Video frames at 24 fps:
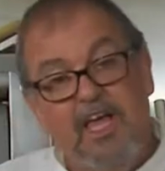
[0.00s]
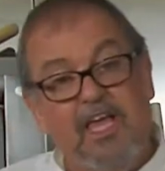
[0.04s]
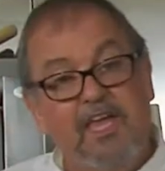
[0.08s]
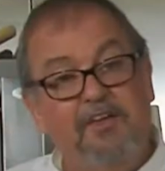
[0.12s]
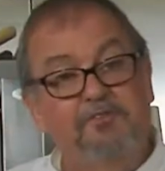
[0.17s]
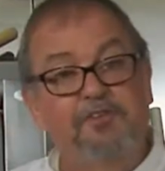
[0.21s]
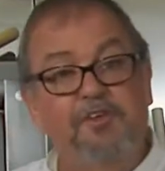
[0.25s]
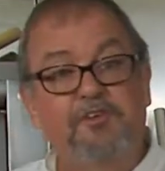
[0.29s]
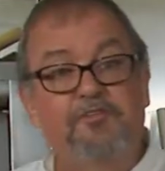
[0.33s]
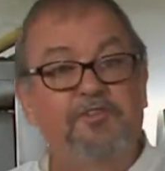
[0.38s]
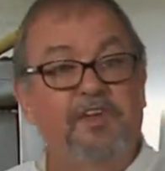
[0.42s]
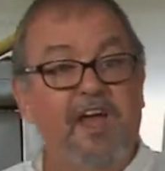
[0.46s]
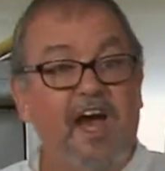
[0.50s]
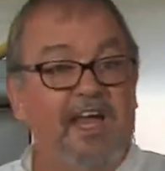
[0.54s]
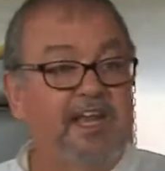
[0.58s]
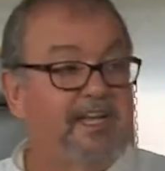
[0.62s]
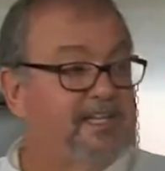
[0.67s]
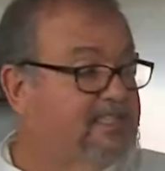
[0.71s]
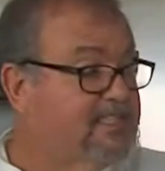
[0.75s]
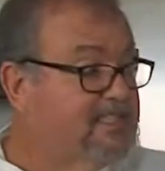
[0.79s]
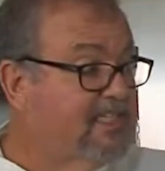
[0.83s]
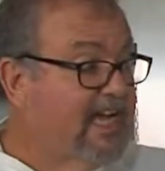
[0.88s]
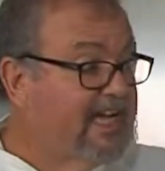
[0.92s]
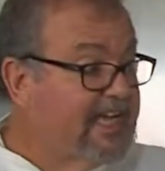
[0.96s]
If you've got a
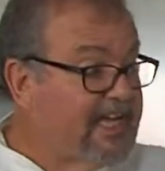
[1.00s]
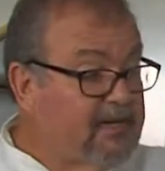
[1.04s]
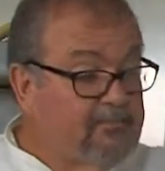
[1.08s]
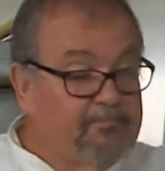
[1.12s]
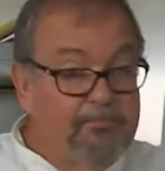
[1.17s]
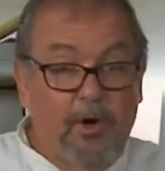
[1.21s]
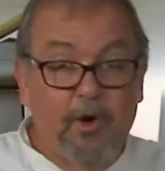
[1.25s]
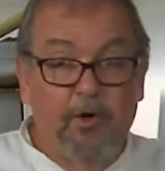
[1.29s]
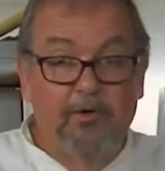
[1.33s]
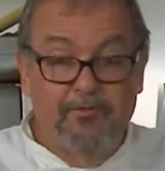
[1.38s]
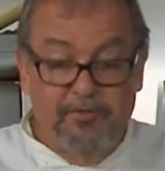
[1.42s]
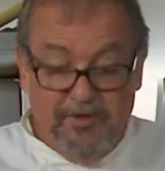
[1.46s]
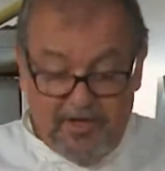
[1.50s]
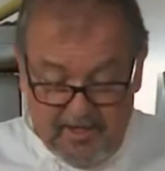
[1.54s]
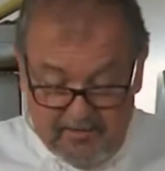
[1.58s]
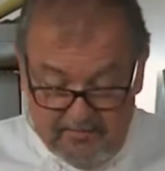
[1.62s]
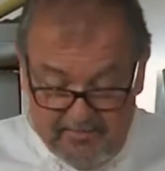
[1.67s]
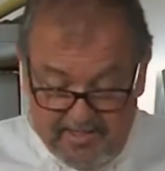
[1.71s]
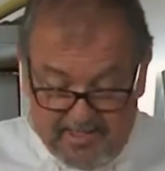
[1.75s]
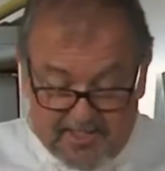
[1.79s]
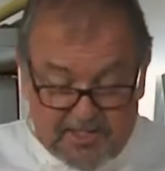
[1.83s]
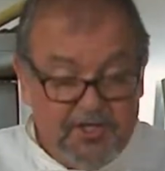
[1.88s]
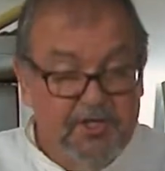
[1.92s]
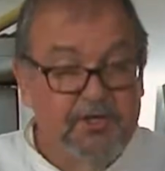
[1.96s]
second bowl for your
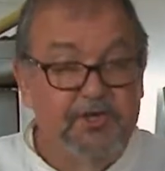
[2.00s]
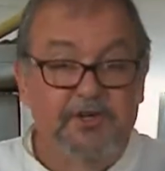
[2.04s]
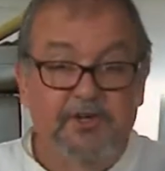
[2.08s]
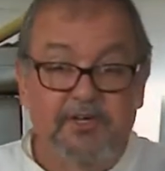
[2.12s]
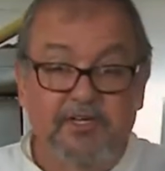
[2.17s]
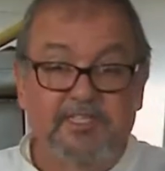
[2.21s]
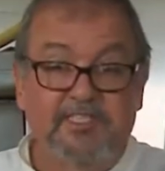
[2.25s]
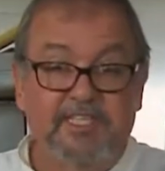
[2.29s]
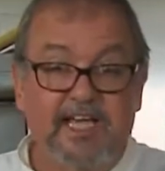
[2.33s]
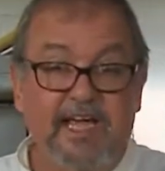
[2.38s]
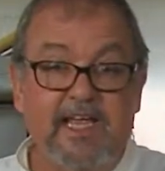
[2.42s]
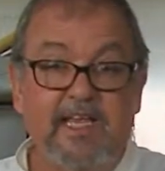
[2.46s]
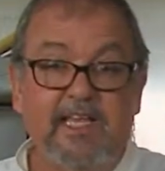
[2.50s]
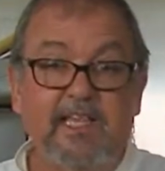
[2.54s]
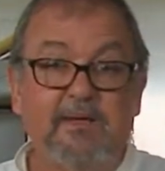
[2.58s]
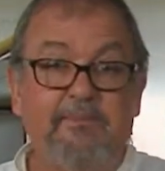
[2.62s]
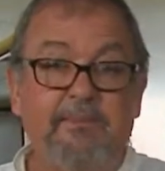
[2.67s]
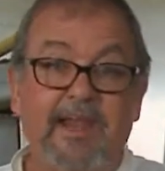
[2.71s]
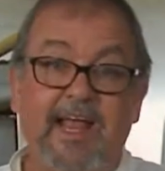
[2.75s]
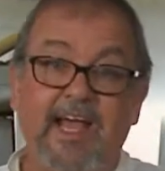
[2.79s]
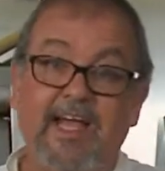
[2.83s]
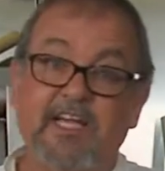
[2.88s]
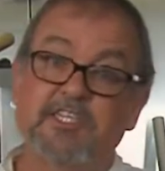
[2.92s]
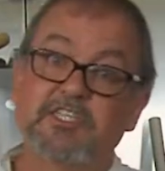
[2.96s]
mixer, you could take them
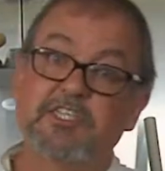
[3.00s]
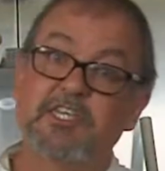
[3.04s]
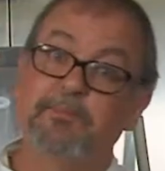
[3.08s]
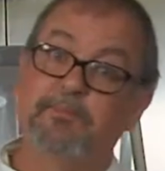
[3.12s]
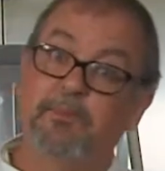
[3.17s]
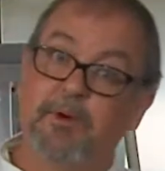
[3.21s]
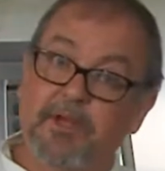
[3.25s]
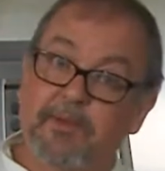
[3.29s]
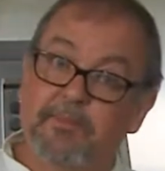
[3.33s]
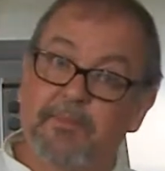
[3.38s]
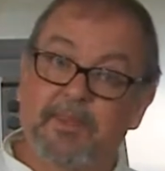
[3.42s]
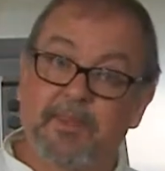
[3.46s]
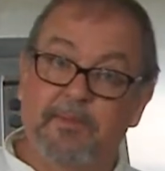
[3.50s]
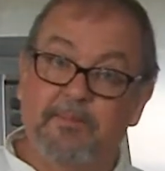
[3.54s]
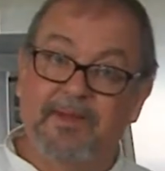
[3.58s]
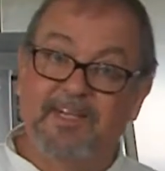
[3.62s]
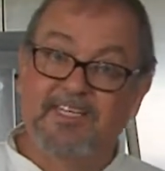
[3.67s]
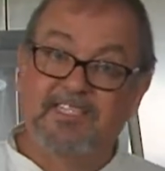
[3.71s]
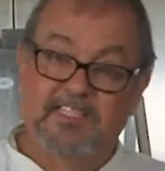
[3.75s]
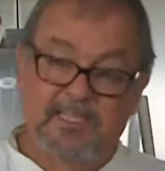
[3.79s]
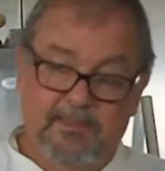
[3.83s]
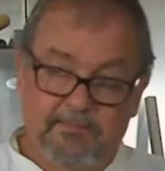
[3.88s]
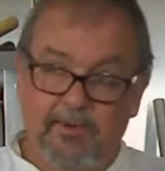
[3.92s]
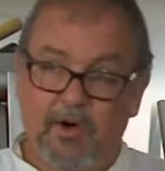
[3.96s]
and actually put them in the
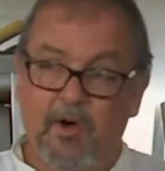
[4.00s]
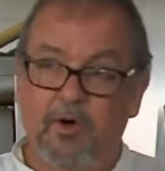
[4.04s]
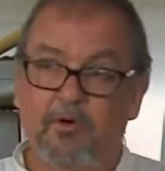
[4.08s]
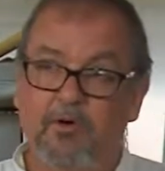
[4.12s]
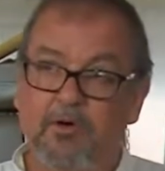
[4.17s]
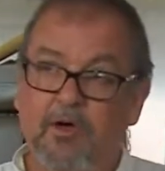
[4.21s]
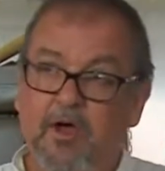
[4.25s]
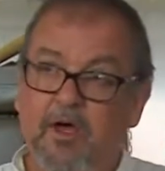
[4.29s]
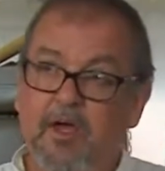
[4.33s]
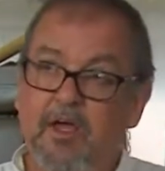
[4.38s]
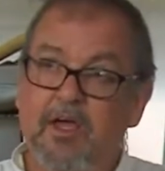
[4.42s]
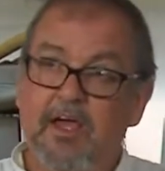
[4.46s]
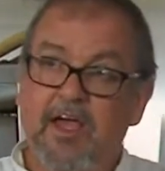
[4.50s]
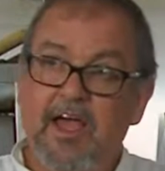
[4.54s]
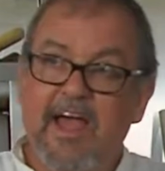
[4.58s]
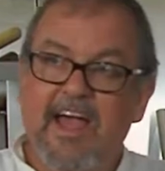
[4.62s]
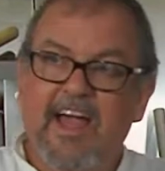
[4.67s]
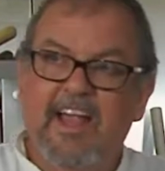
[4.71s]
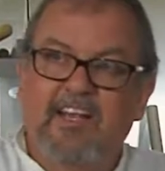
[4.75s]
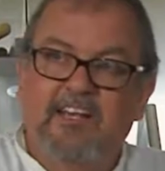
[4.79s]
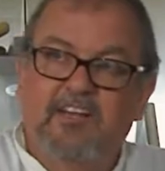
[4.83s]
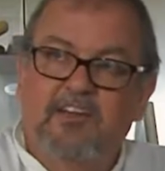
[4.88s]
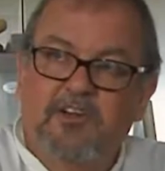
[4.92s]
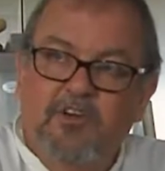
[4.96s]
mixing bowl
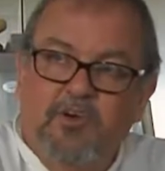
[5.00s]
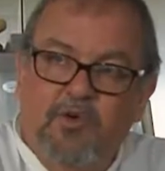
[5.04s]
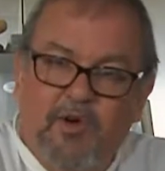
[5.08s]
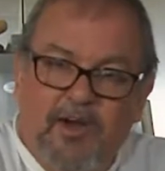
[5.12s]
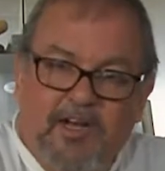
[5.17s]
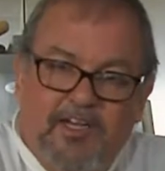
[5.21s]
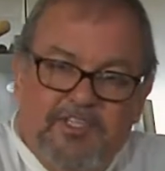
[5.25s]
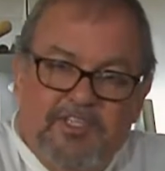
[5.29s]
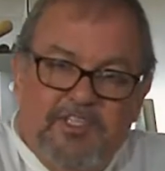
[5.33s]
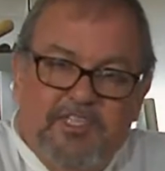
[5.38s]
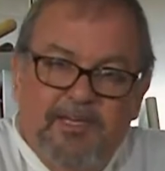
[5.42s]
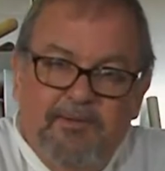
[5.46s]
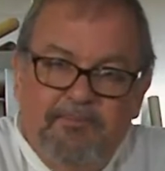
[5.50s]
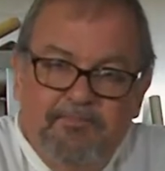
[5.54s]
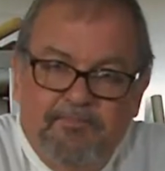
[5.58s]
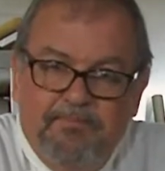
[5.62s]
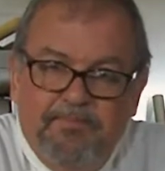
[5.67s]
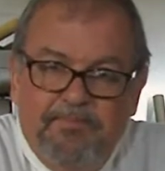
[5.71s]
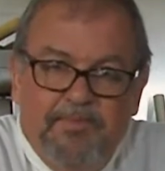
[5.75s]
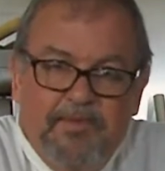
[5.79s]
and crush them,